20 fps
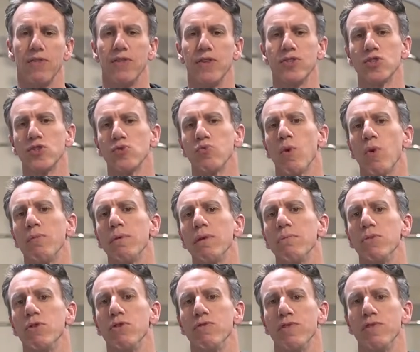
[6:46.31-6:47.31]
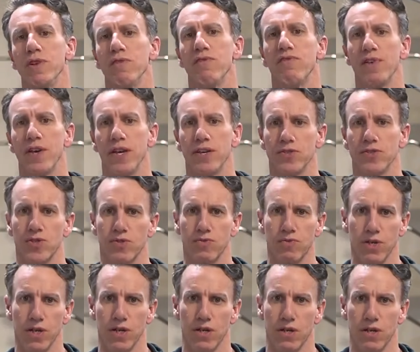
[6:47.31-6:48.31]
this is when we move into phase
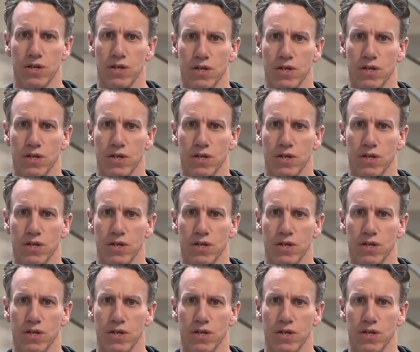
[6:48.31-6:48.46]
3.